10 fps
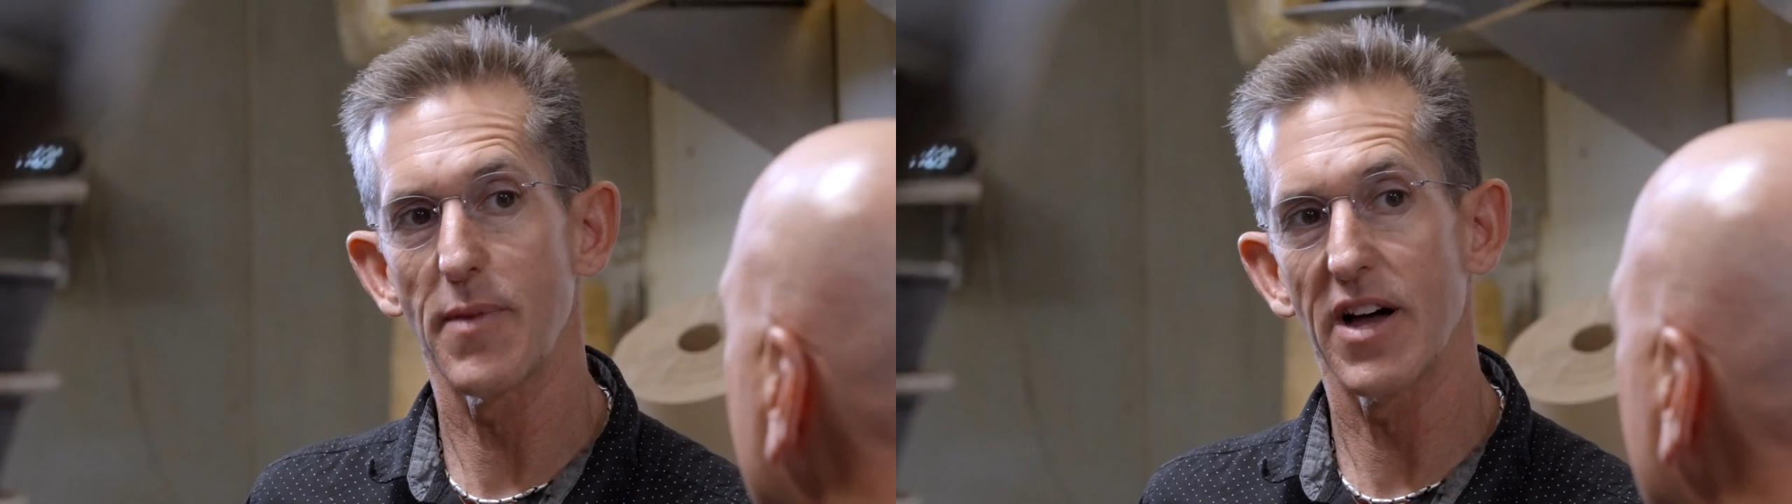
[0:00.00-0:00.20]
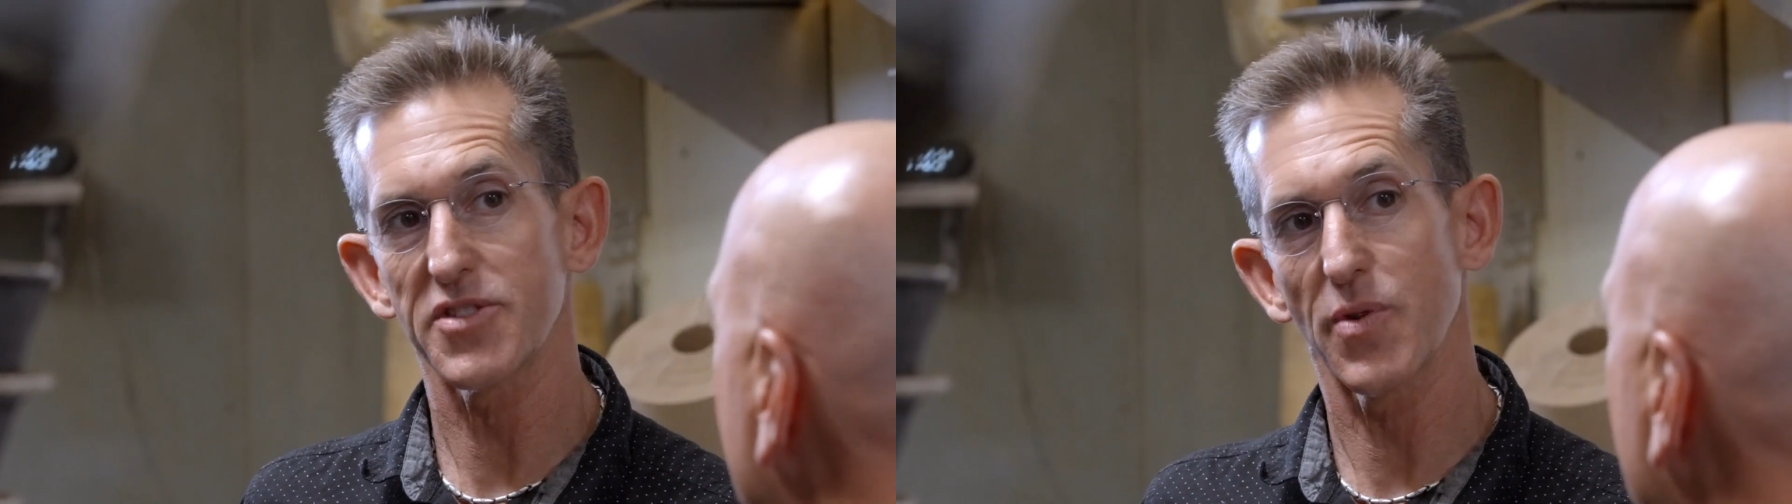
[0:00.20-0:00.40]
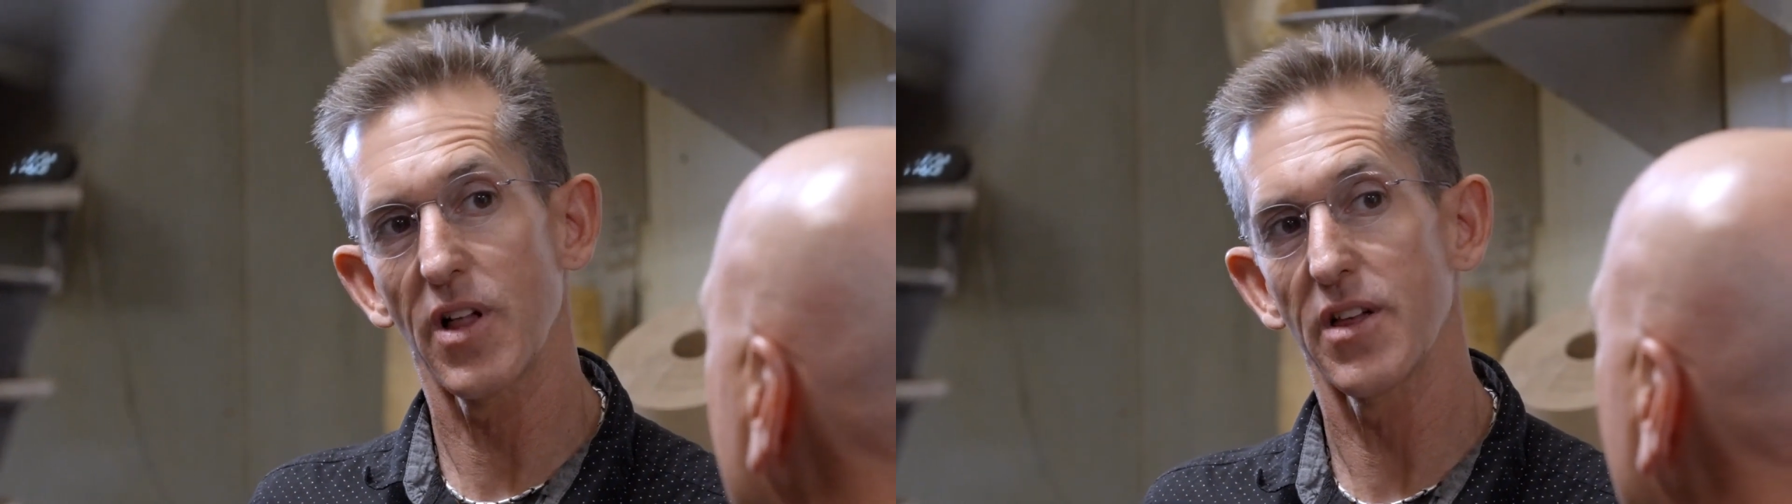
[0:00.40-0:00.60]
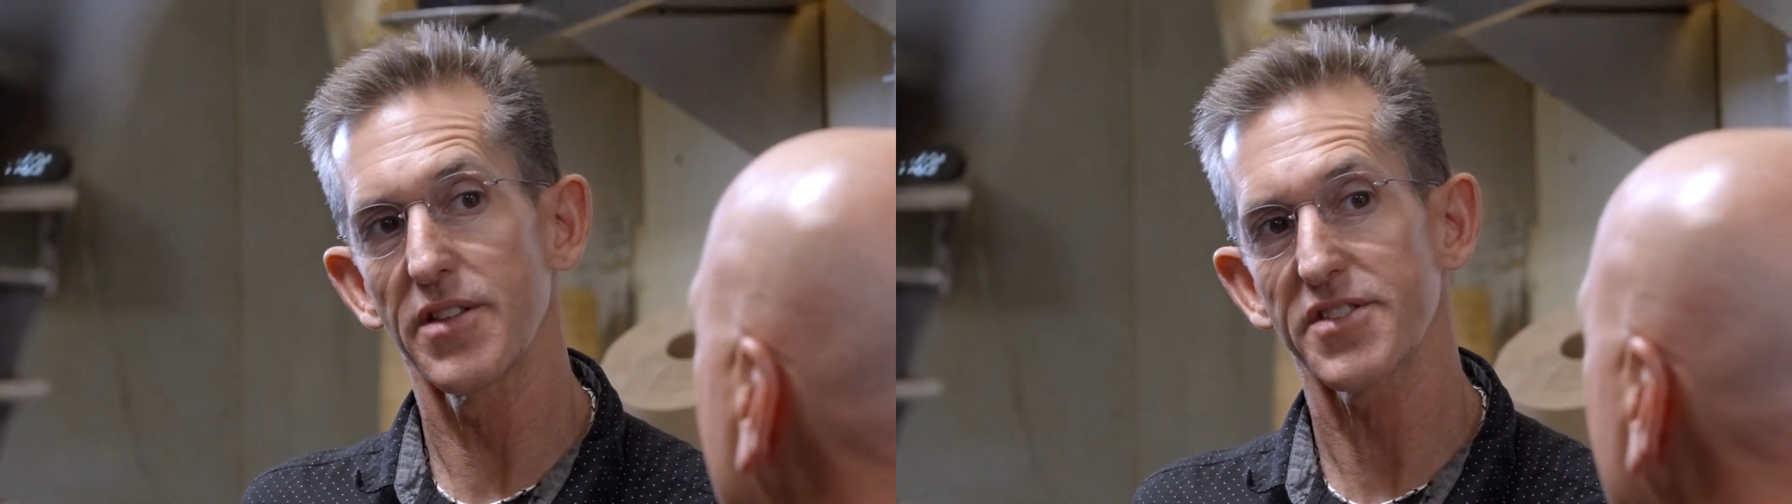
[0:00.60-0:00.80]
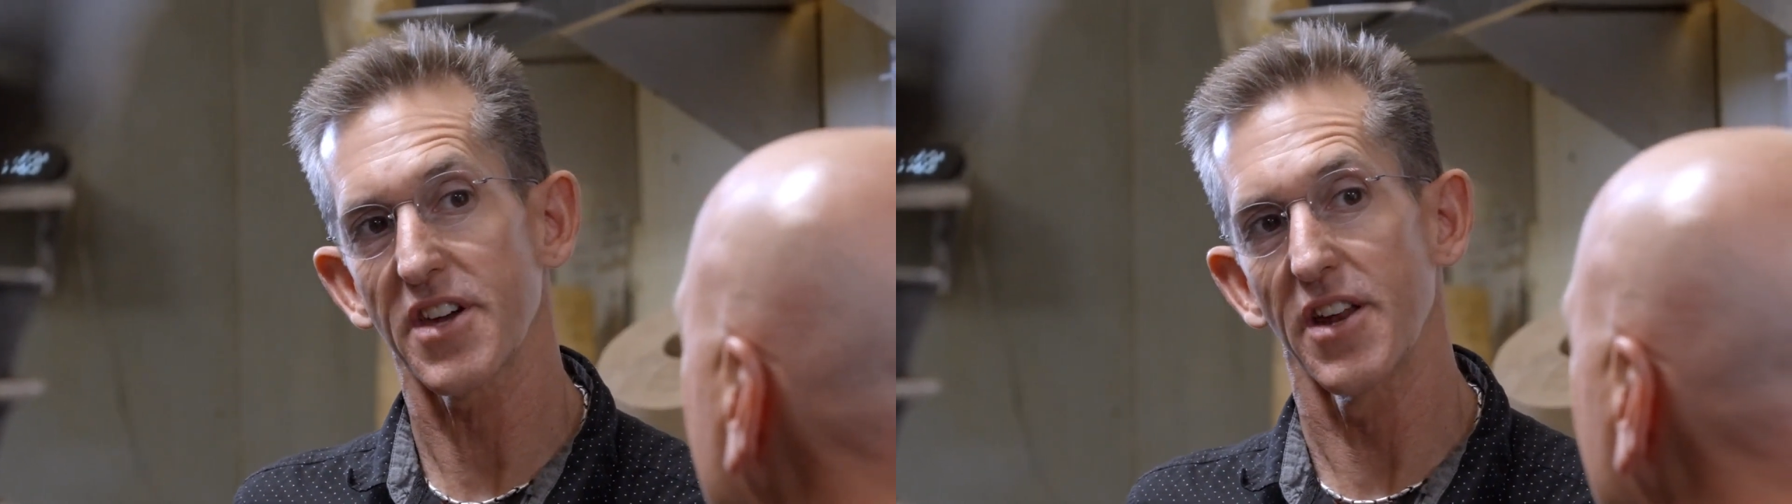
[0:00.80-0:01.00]
mozzarella
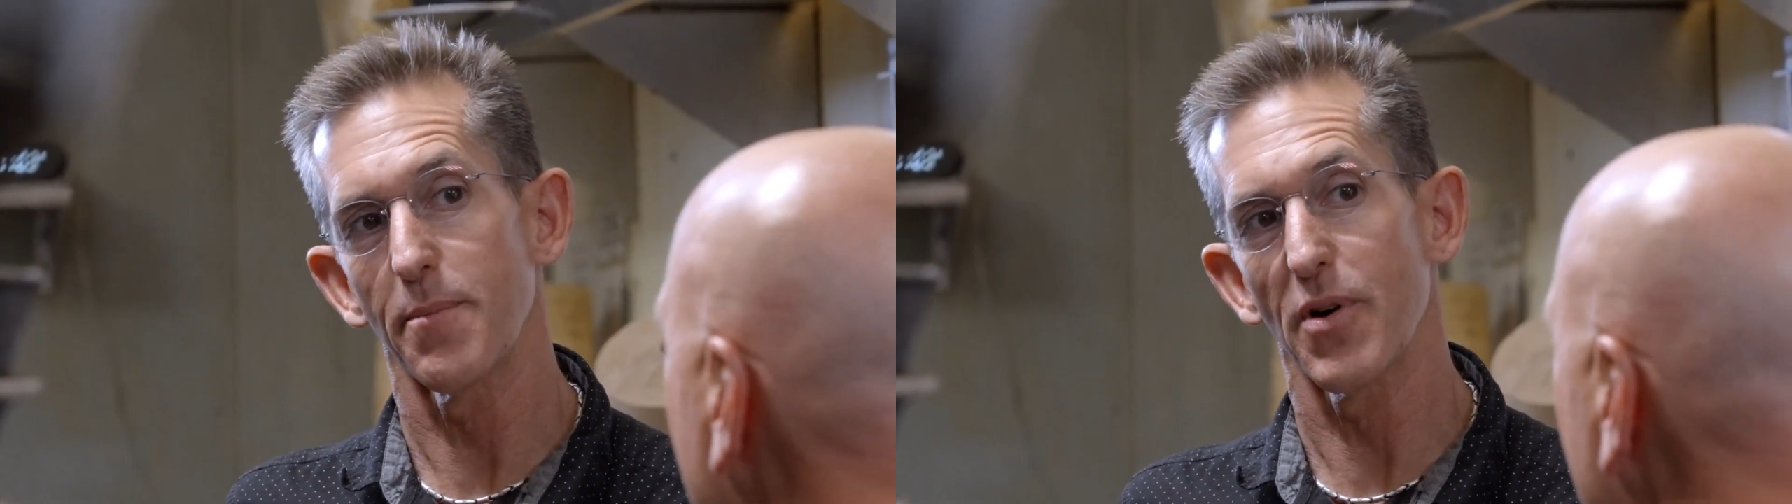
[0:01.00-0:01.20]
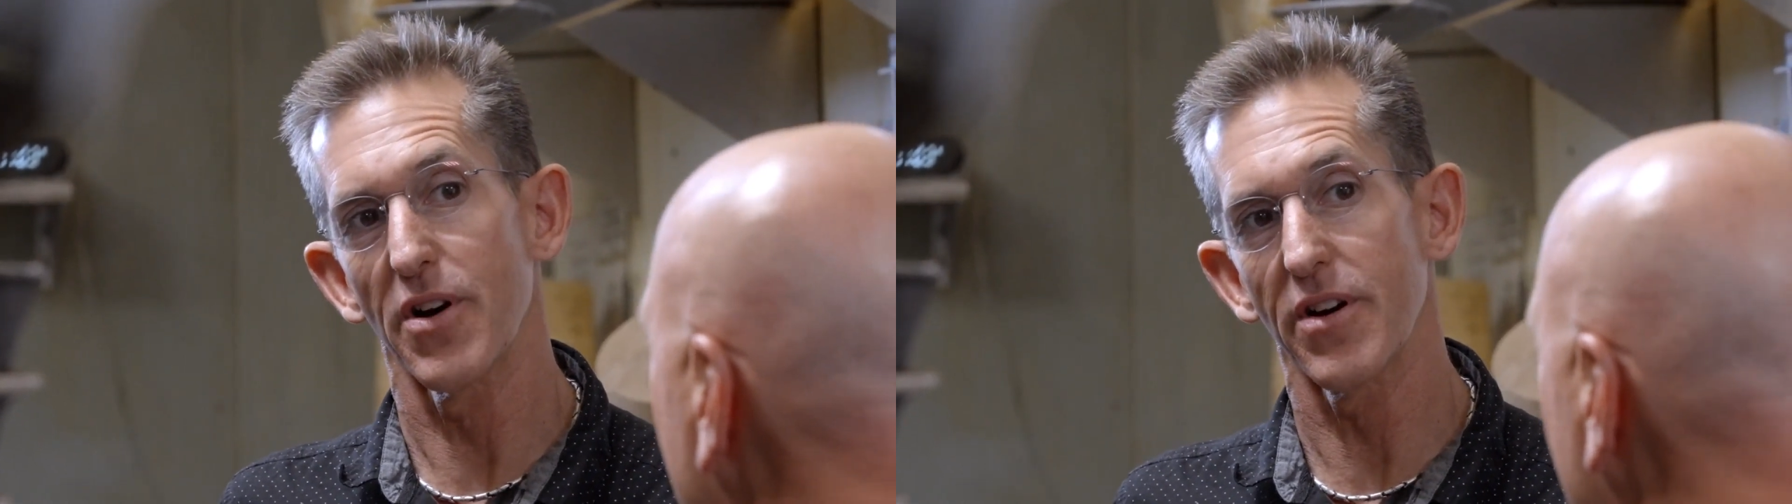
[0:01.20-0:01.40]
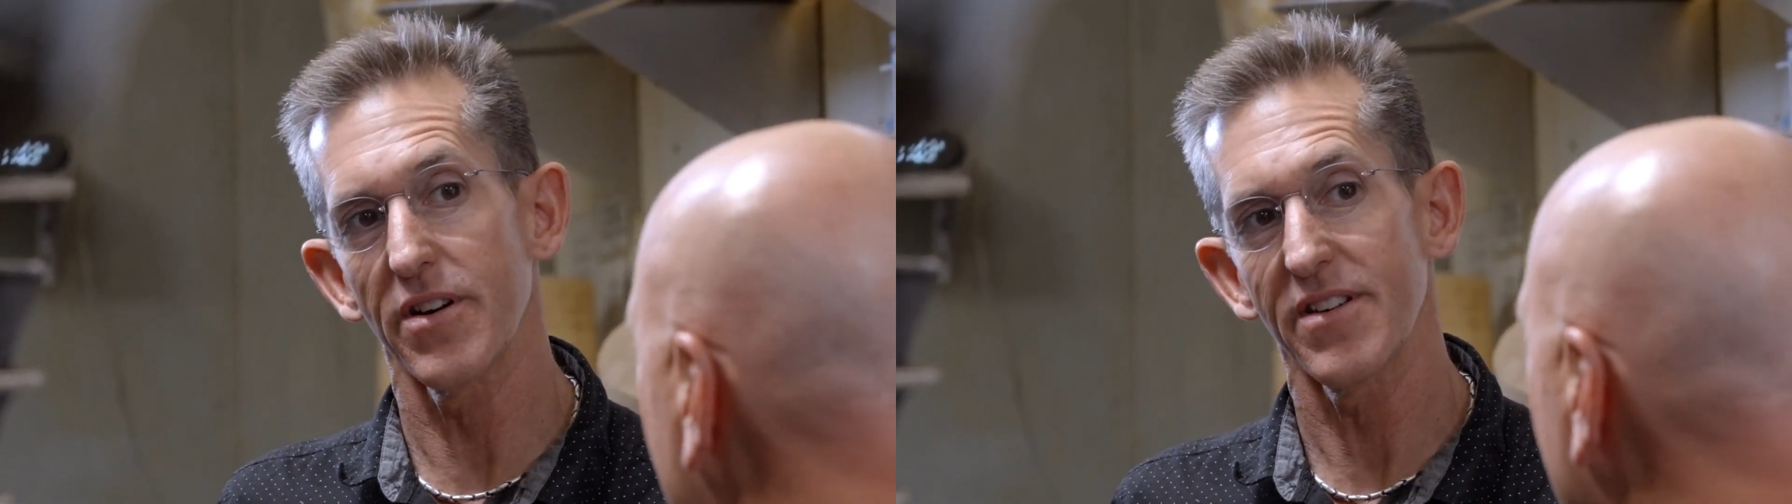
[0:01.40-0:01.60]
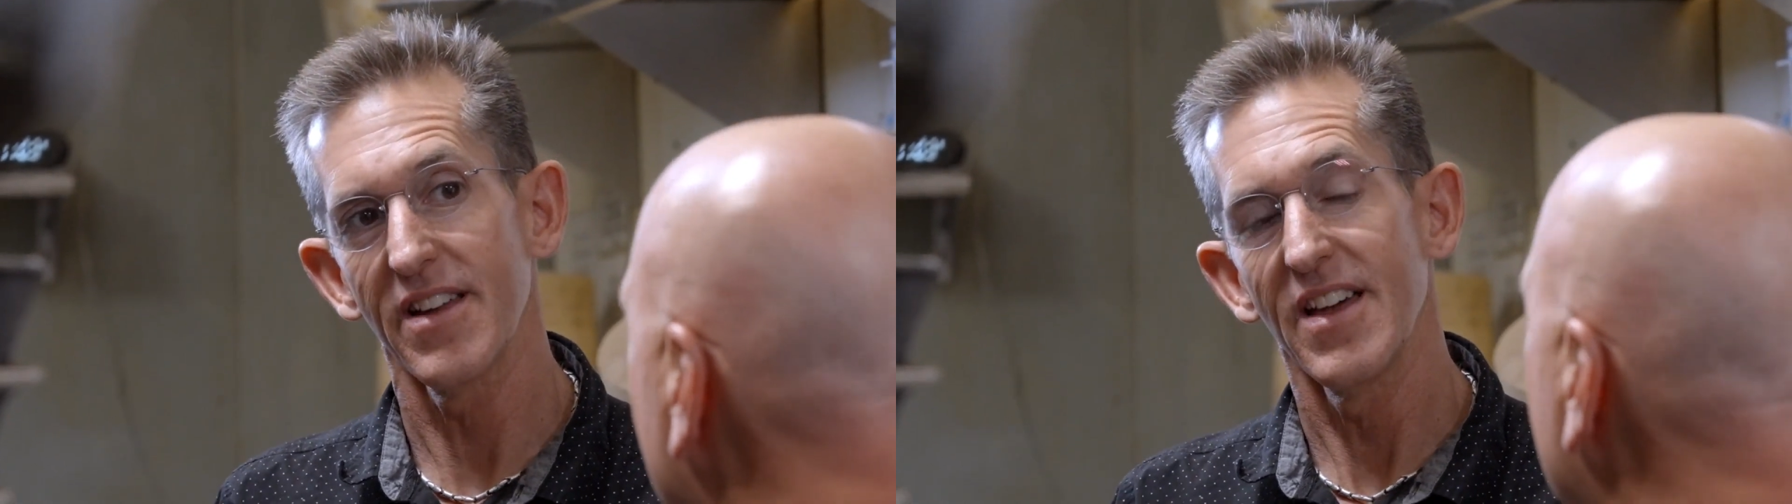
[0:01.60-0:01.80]
that's gonna burn.